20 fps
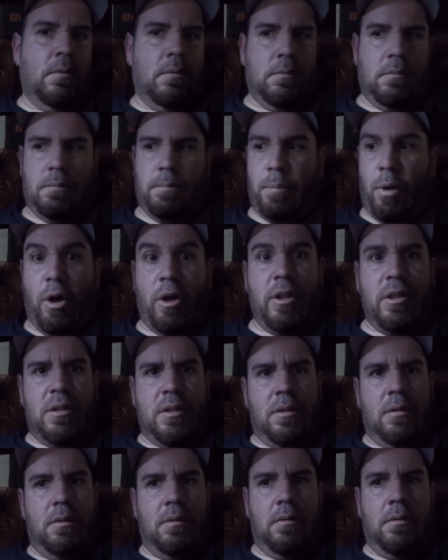
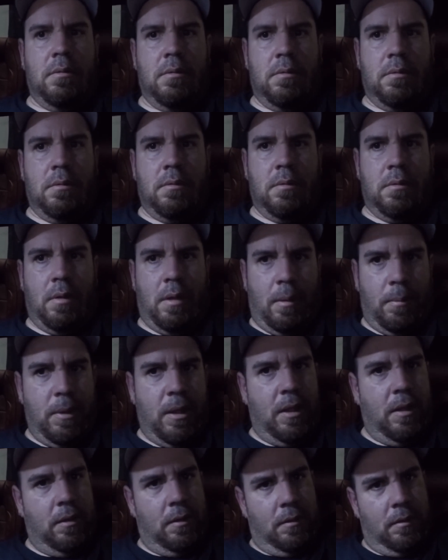parts, I
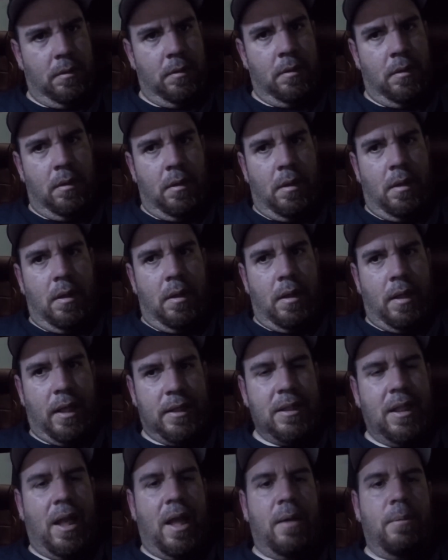mean,
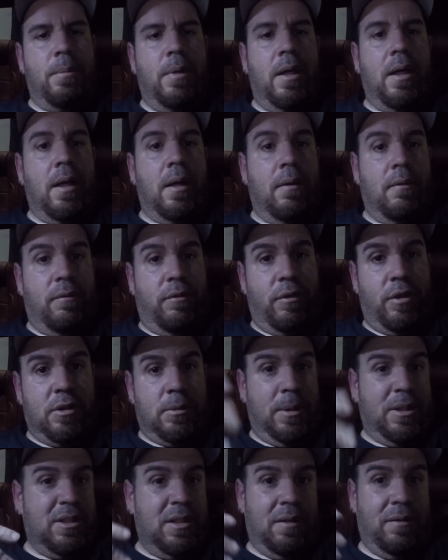that's a lot of money,
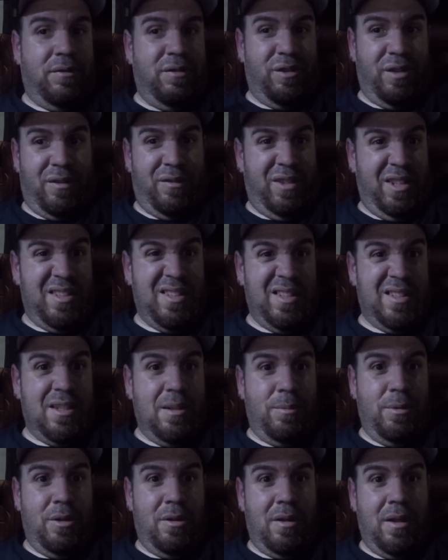especially for the V6
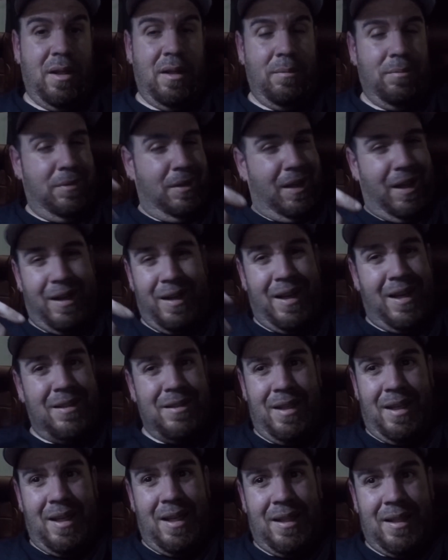community. A lot of guys
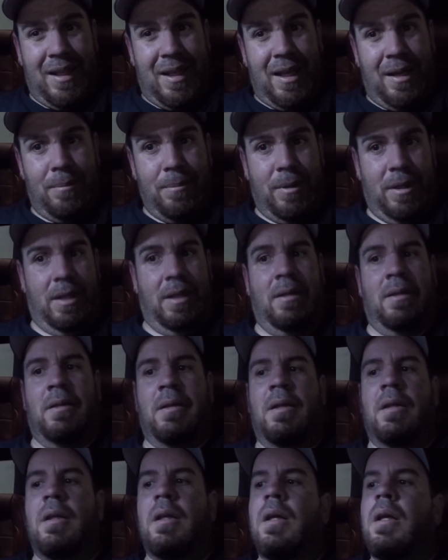ain't got that kind of money.
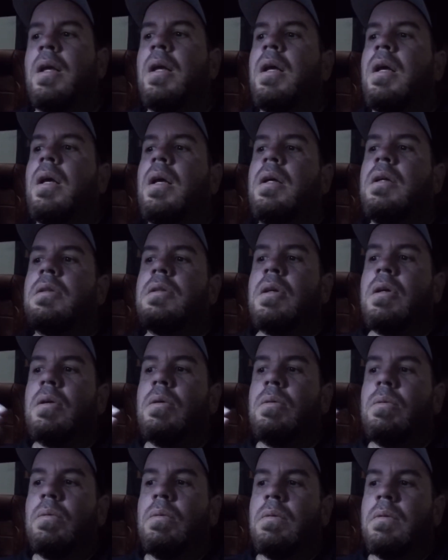
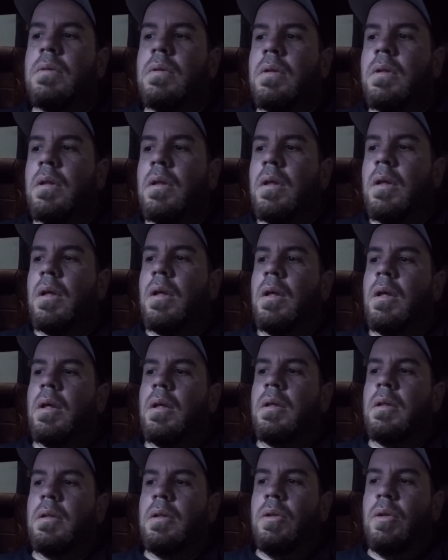So
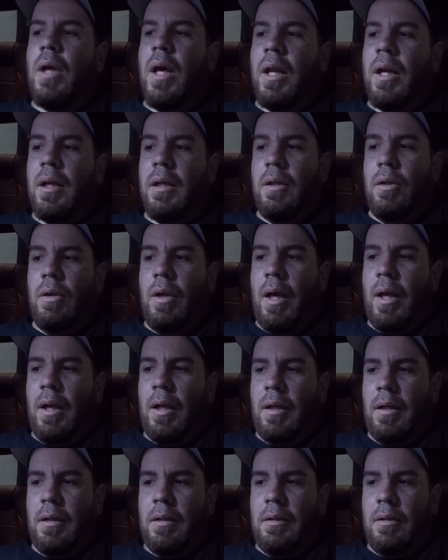you gotta
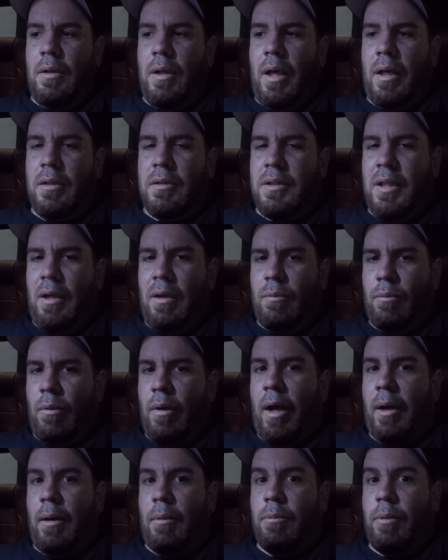understand why